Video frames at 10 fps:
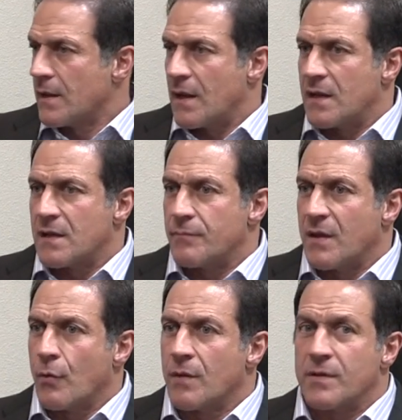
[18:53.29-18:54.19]
And they
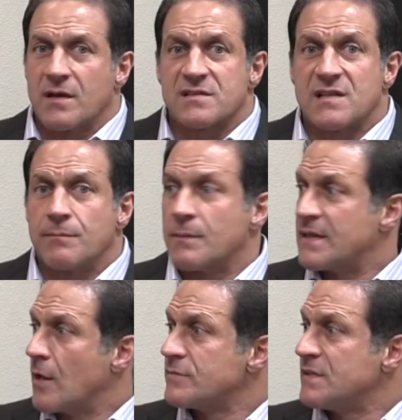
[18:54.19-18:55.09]
want to be on a supplement
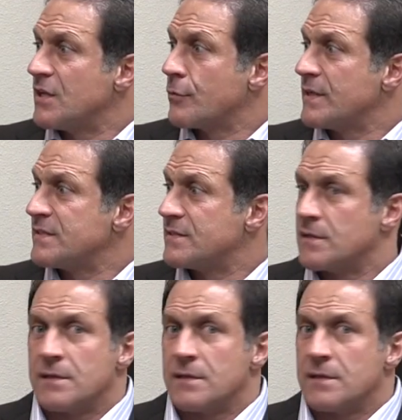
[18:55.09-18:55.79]
that helps decrease